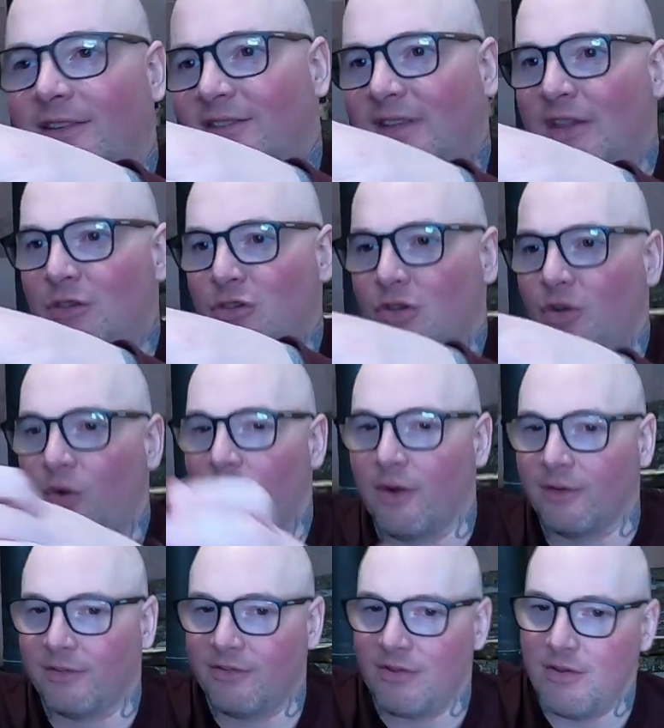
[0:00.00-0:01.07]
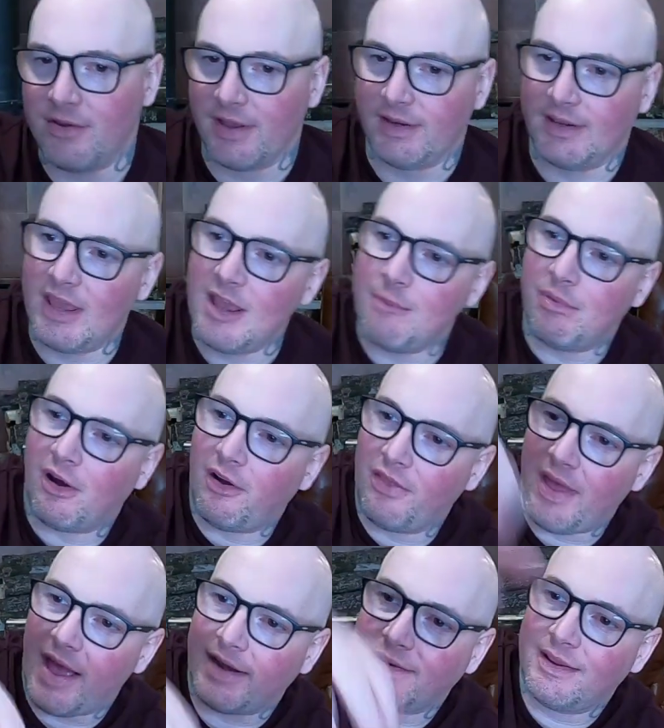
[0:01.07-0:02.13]
cinch cord, so you could keep
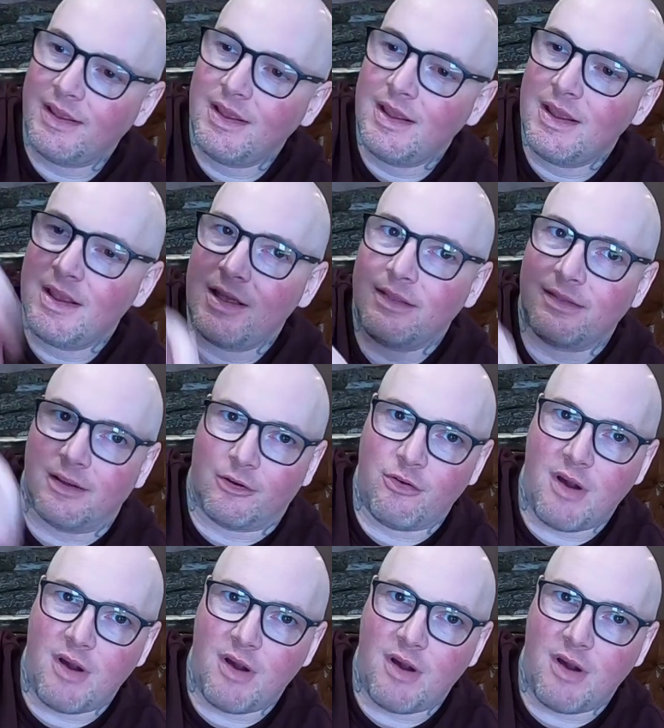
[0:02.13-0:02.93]
all the